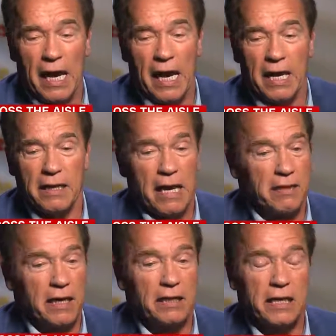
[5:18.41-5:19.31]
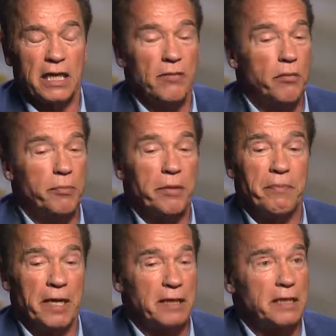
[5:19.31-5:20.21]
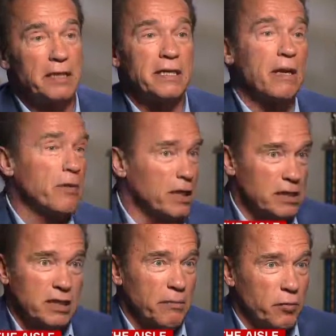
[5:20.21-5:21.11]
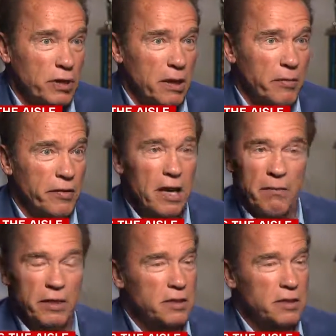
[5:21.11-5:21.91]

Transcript: and I think that he would be better than the Democrats can put up with,